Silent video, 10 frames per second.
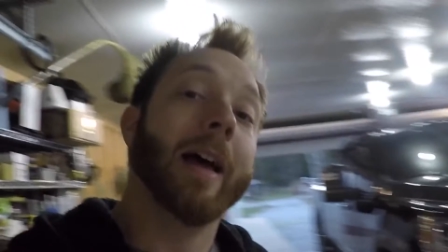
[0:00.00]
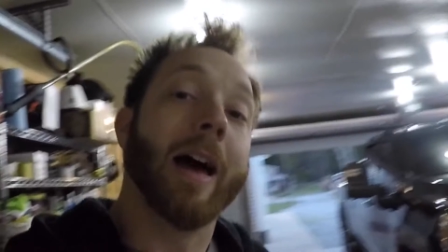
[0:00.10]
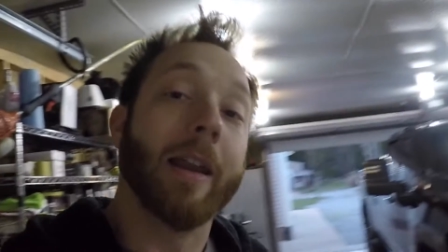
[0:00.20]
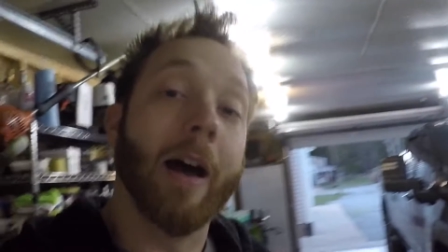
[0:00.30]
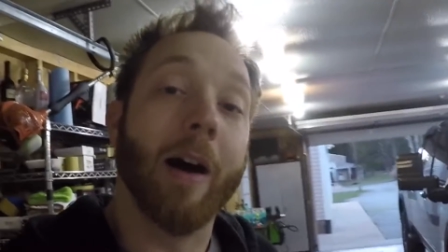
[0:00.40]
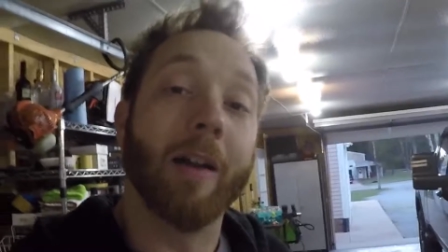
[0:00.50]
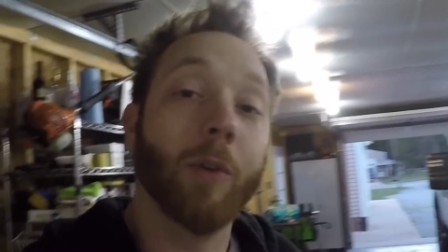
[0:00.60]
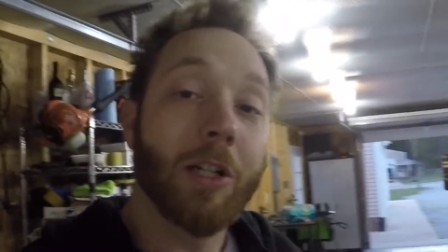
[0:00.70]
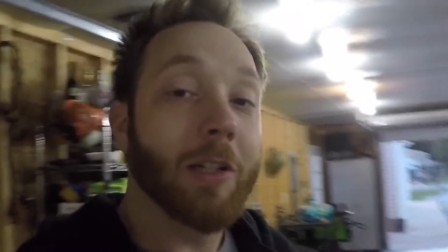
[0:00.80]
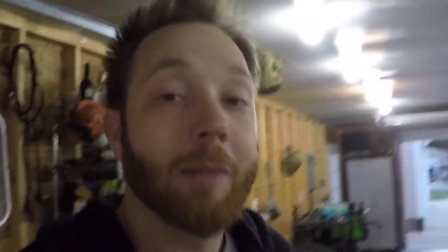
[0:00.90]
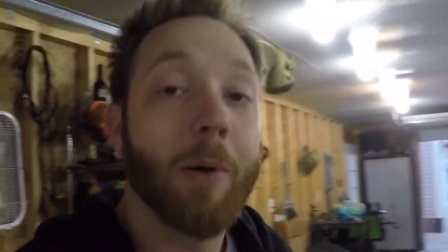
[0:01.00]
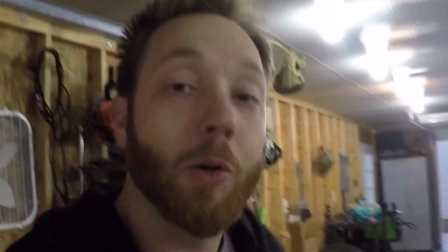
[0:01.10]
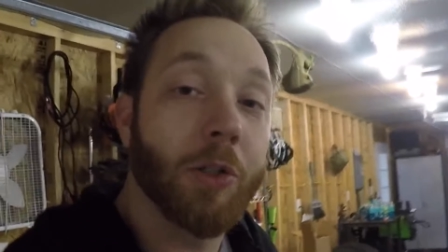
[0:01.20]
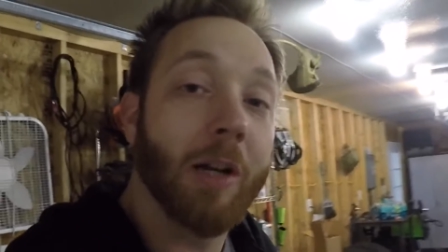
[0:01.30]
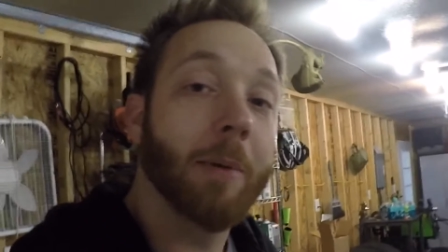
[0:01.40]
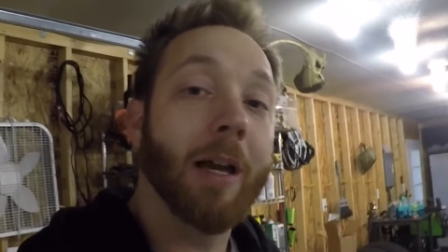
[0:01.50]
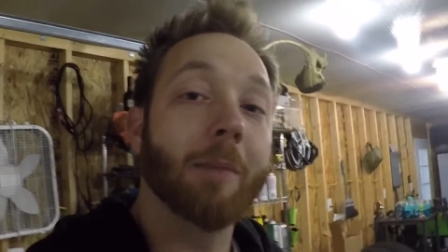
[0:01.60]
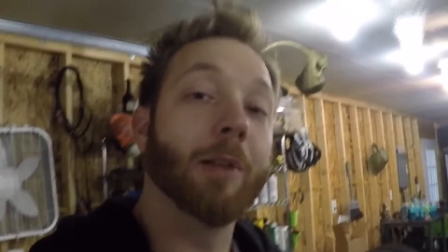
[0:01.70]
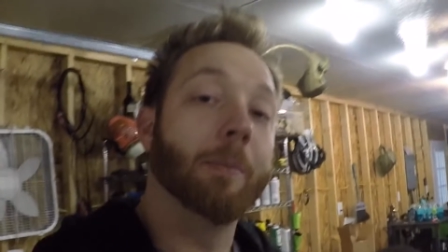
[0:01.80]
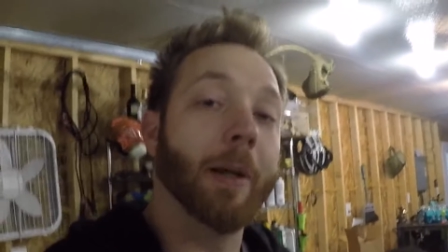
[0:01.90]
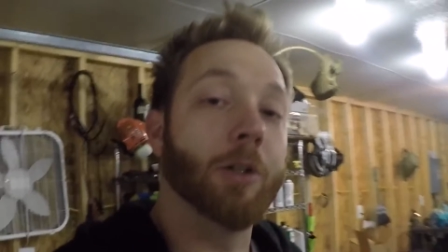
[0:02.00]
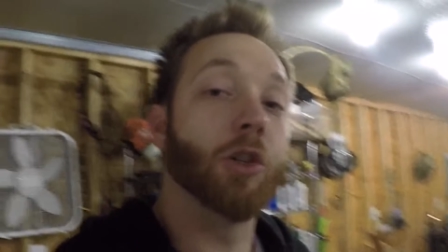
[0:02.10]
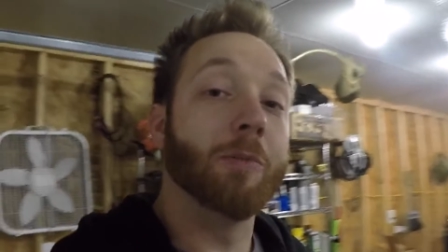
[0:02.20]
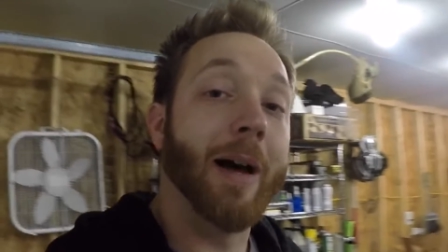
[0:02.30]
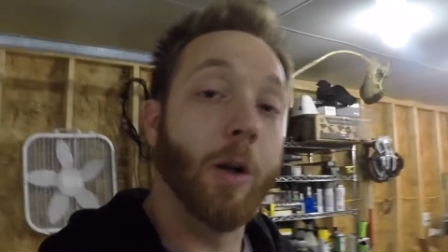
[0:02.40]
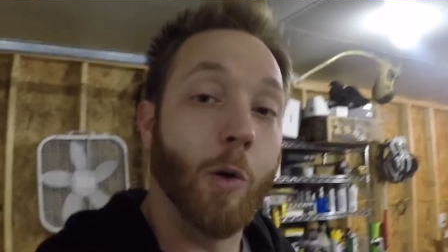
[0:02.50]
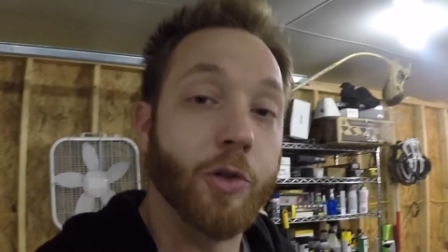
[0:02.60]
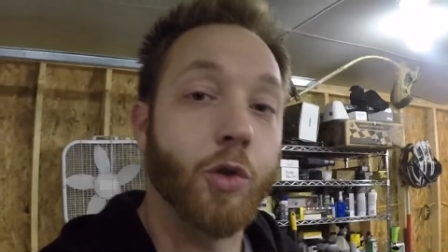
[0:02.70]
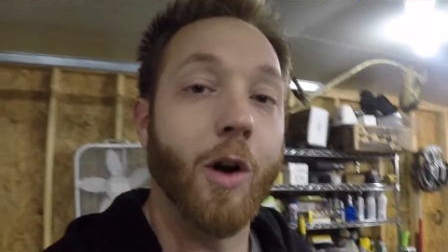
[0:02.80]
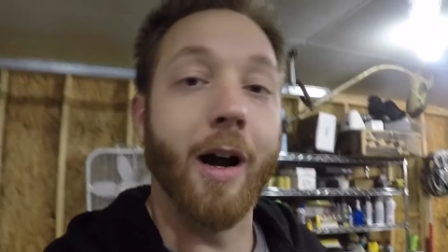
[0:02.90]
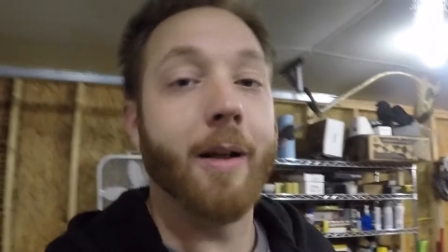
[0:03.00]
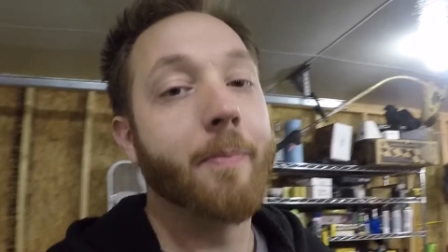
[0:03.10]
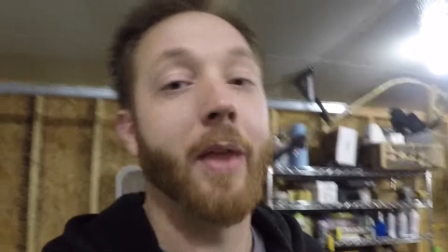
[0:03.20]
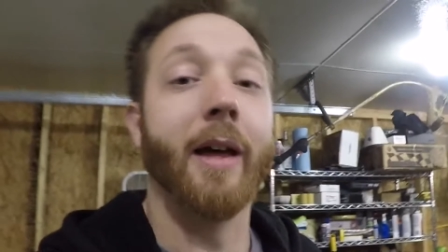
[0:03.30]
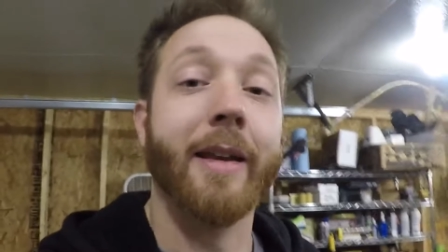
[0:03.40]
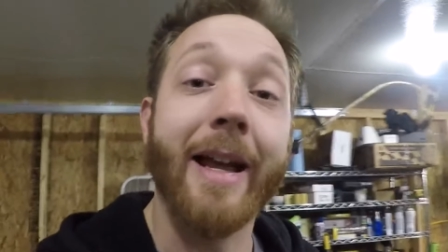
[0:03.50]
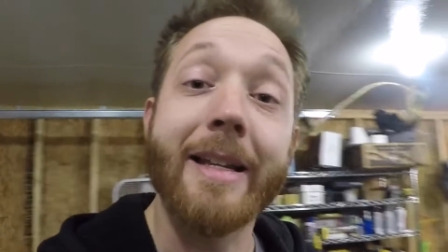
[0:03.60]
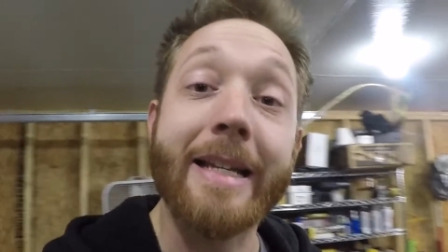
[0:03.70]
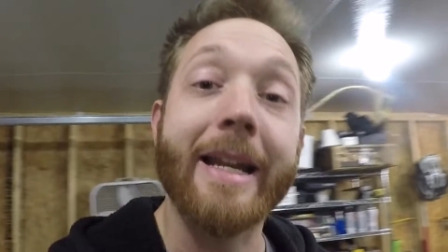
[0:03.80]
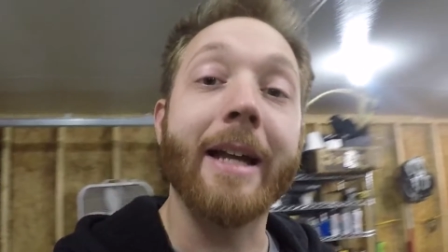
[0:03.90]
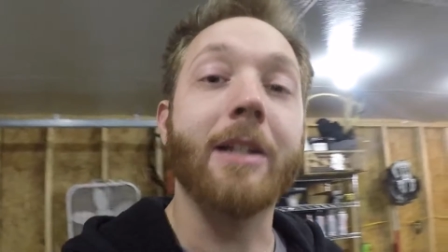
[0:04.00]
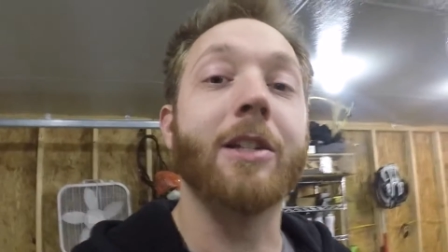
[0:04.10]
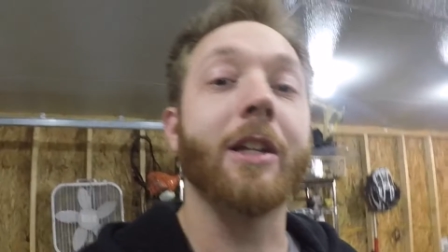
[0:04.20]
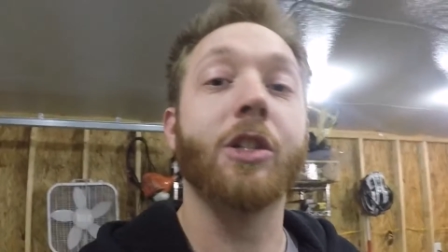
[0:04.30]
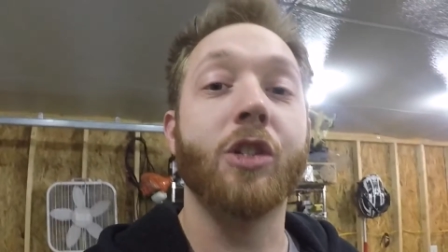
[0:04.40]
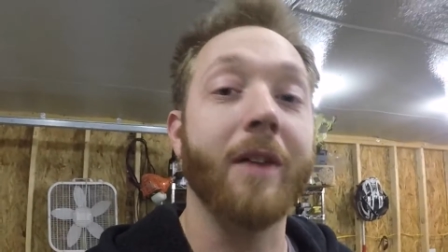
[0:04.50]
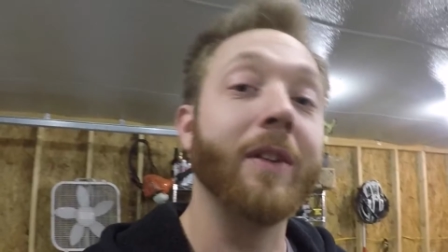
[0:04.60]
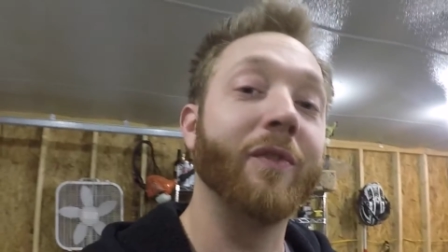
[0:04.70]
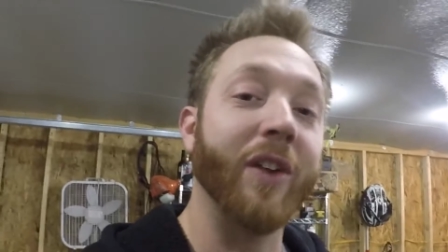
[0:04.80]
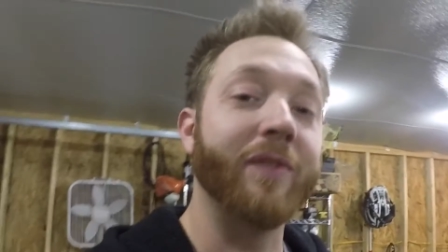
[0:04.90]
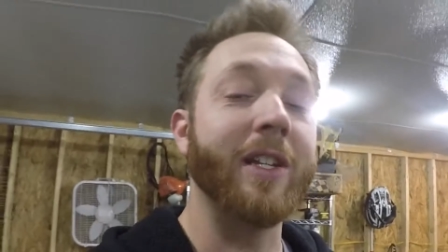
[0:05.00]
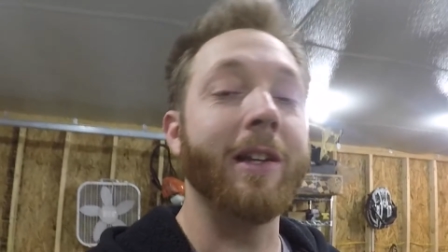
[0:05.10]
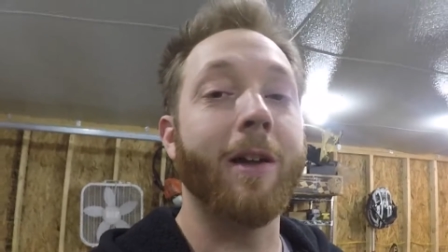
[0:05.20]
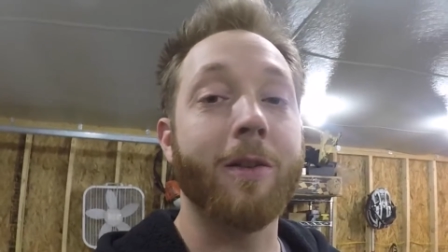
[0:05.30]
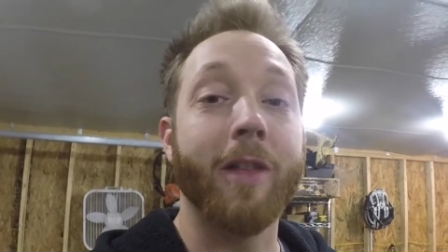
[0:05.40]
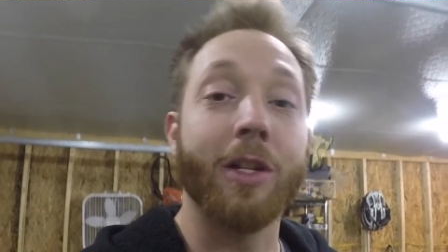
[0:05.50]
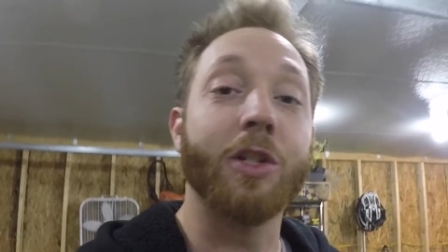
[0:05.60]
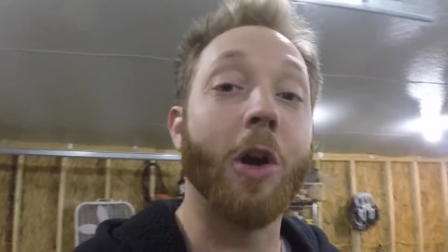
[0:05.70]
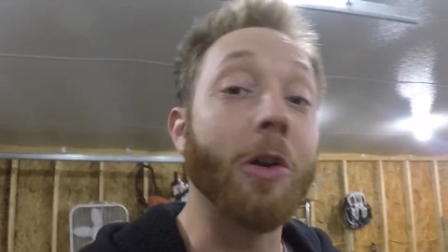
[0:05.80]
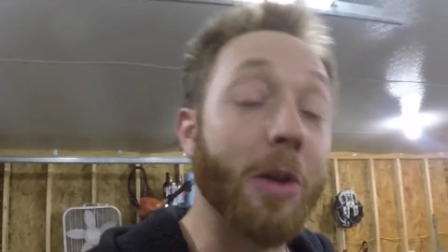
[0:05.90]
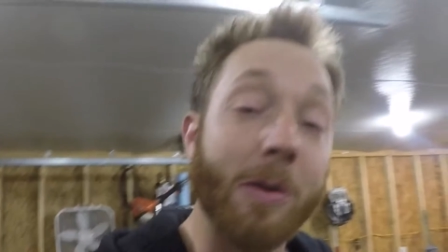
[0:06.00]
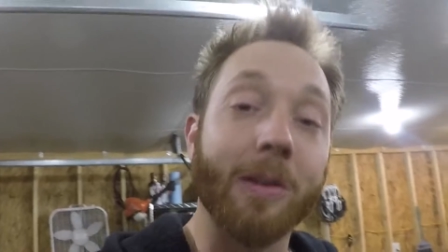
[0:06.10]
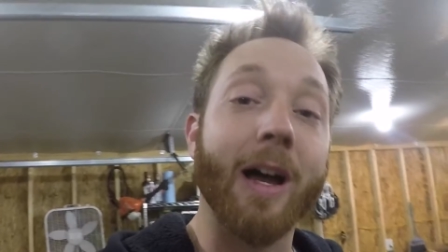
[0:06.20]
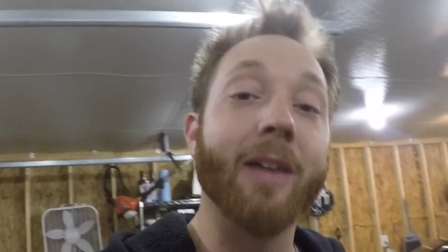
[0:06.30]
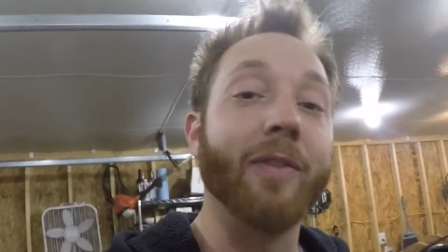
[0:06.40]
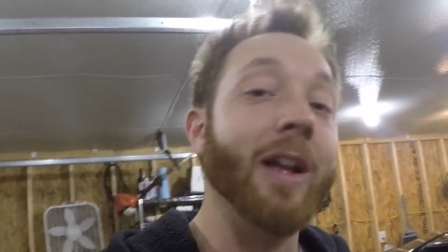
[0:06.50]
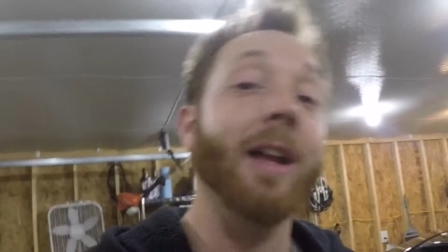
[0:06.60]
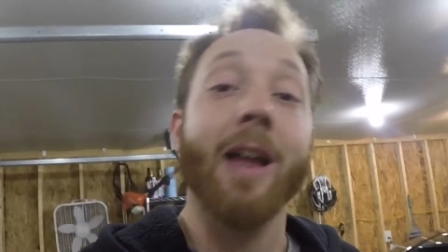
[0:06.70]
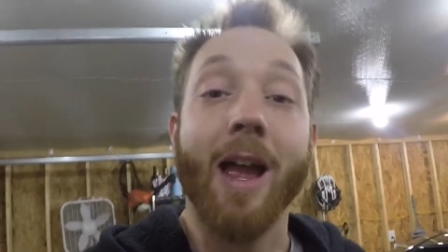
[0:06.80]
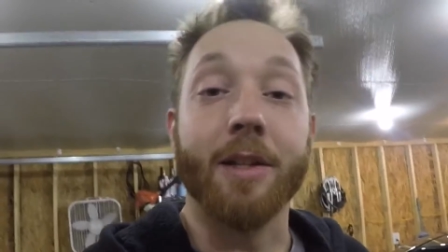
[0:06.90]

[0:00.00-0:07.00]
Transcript: Now, I recently posted up a couple of pictures of my old truck, 1996 uh, Chevy 1500 that started out life as